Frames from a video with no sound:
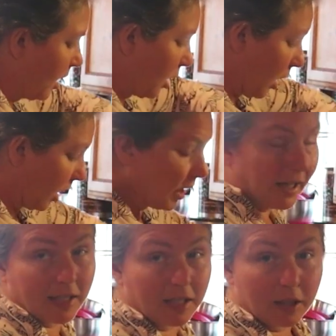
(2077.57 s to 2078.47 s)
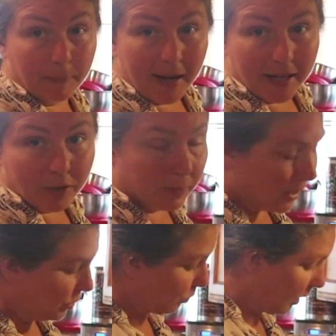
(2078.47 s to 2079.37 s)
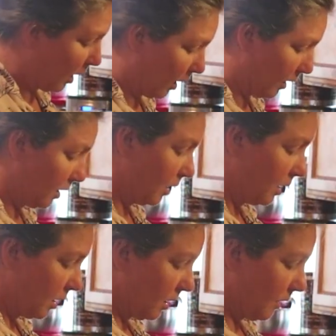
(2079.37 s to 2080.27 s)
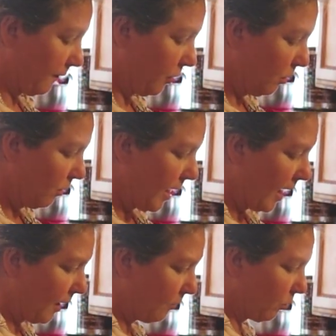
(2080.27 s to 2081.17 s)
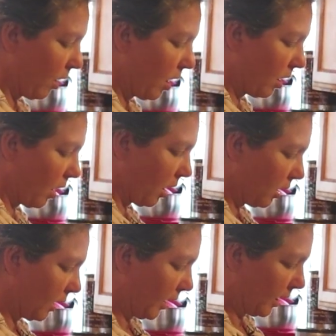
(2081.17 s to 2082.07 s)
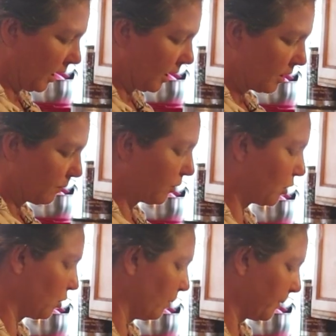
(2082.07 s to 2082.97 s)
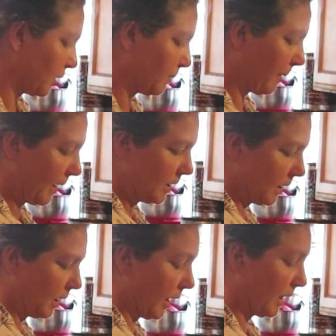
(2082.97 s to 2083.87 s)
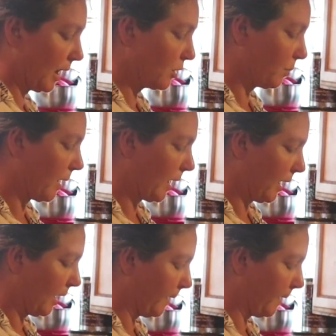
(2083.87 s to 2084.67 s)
garlic is a spice when it's raw. If you add raw garlic, it's super spicy. Like that's why